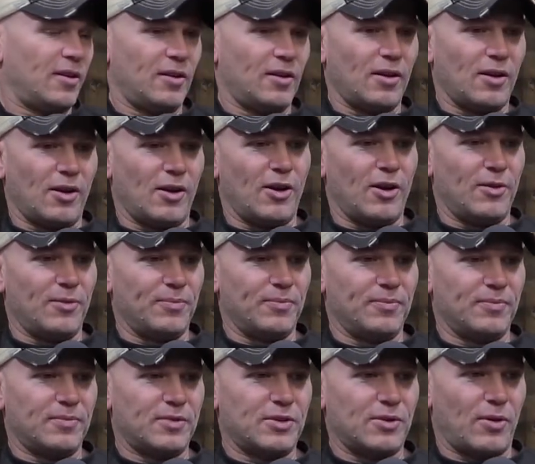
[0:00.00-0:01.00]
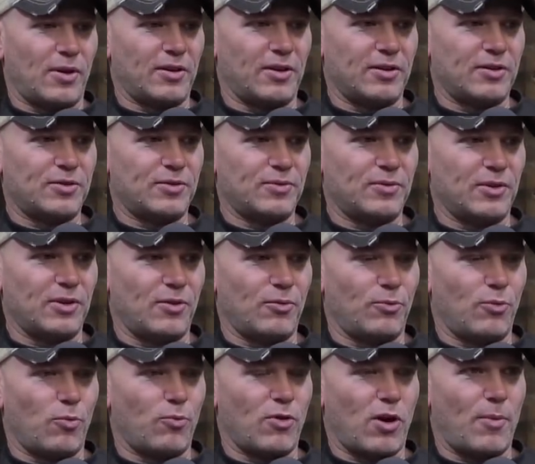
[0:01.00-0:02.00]
So I guess
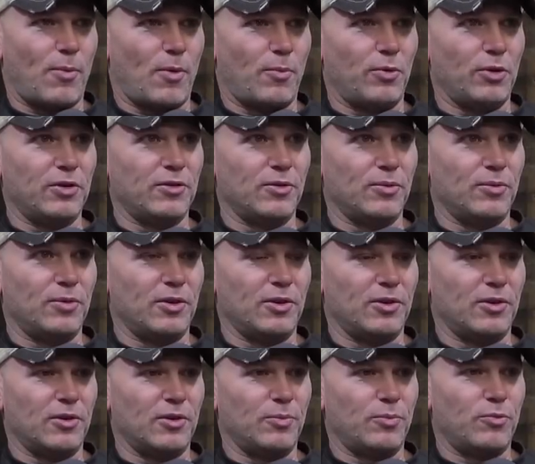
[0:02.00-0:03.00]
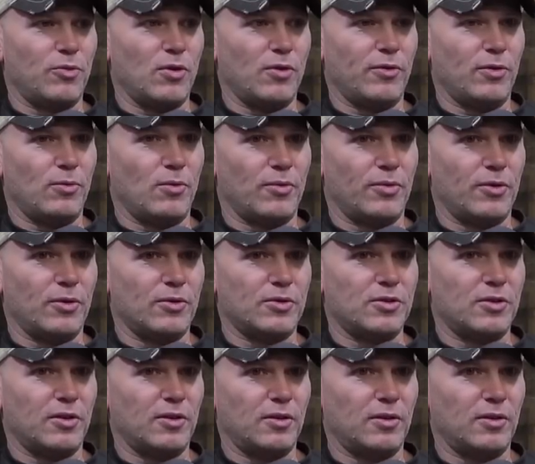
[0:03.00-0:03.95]
we'll probably do the preview on Thursday.